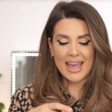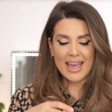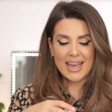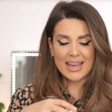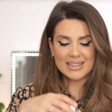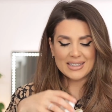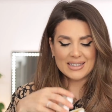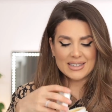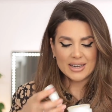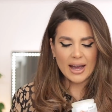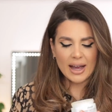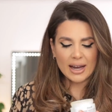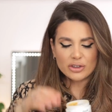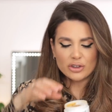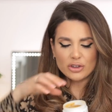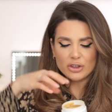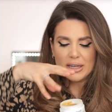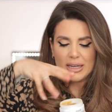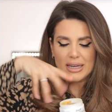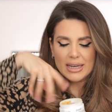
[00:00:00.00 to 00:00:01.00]
And
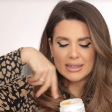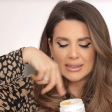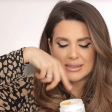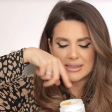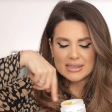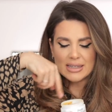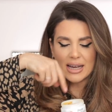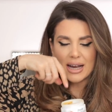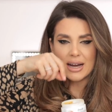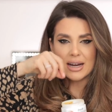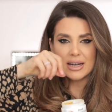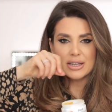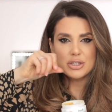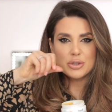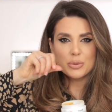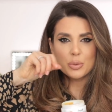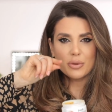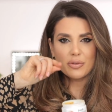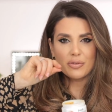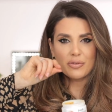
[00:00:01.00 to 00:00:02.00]
actually inside
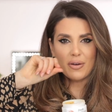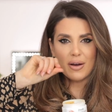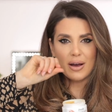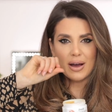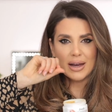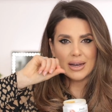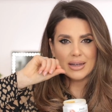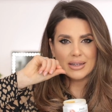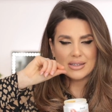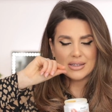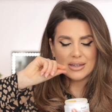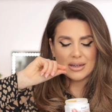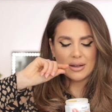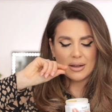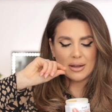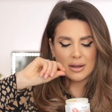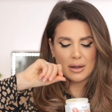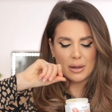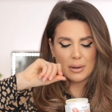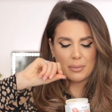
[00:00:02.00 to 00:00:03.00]
you will find
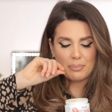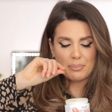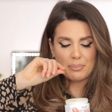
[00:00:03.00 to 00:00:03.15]
uh,